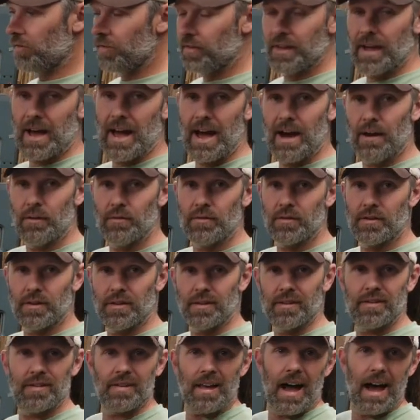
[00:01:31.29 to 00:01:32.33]
down to
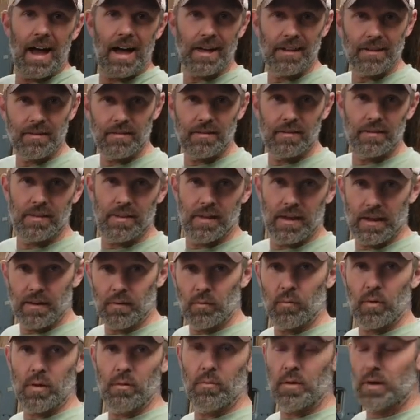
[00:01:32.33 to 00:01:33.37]
the size
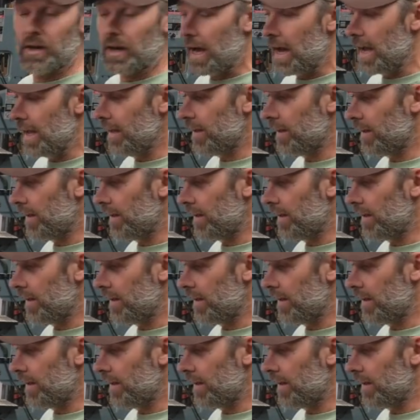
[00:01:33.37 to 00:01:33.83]
that we would like,